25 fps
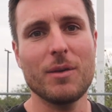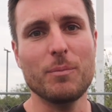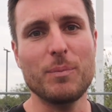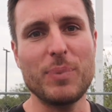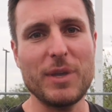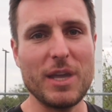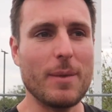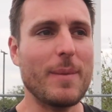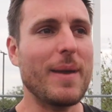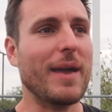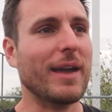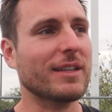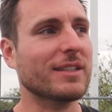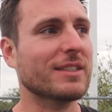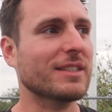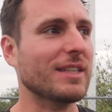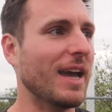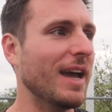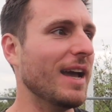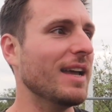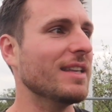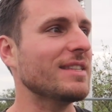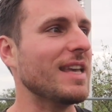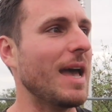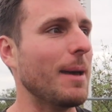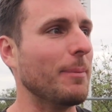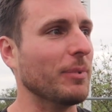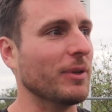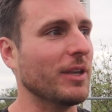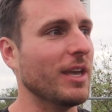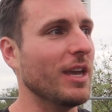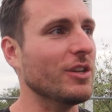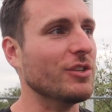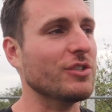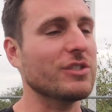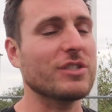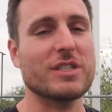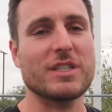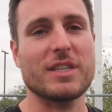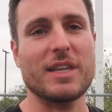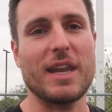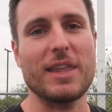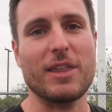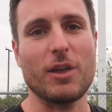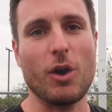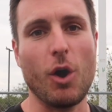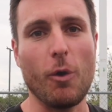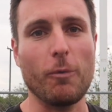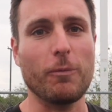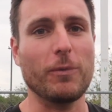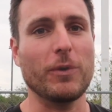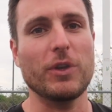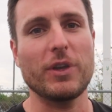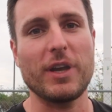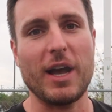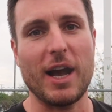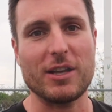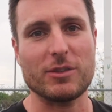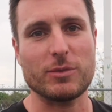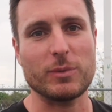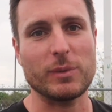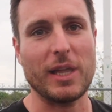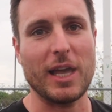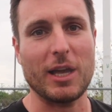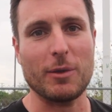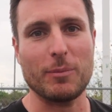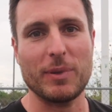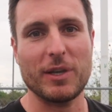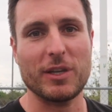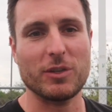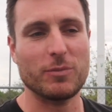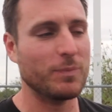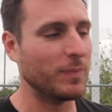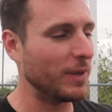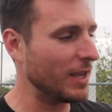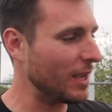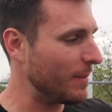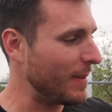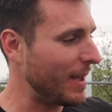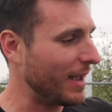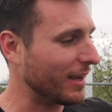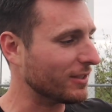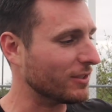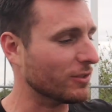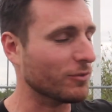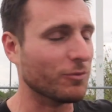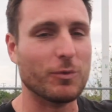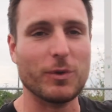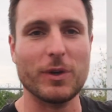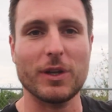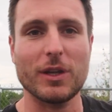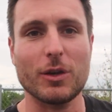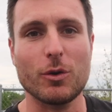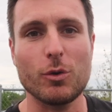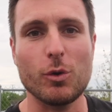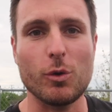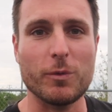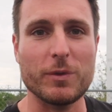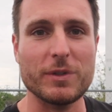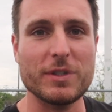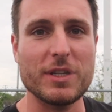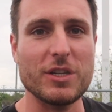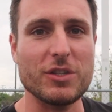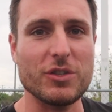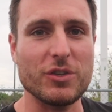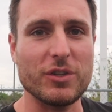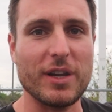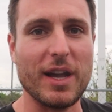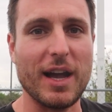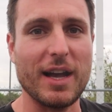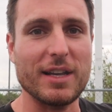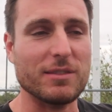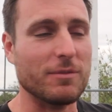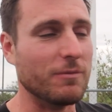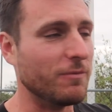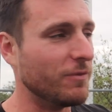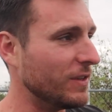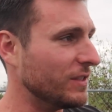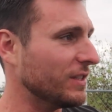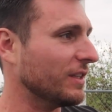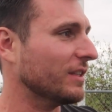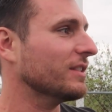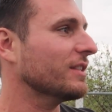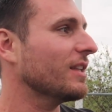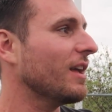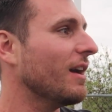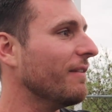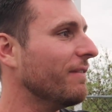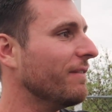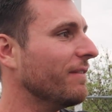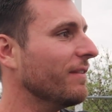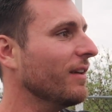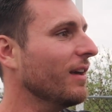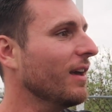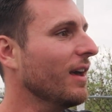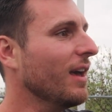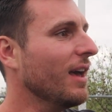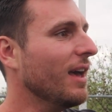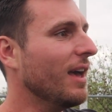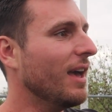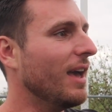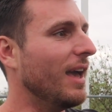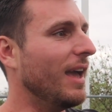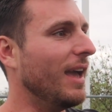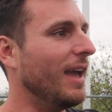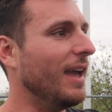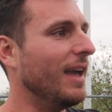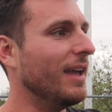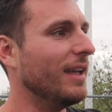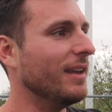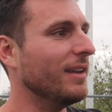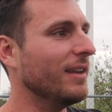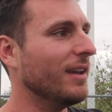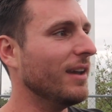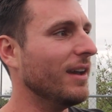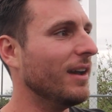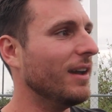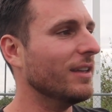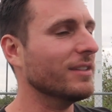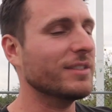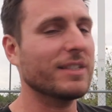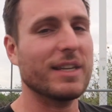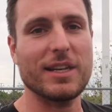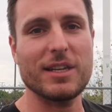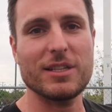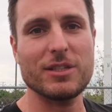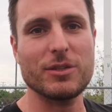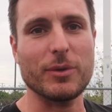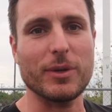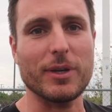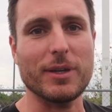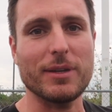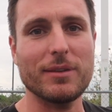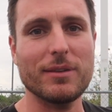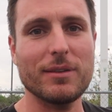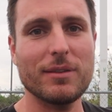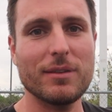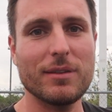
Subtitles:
BMX science applications today that hopefully you guys will like, because BMX is really cool for teaching you guys some physics stuff, and let's get into it.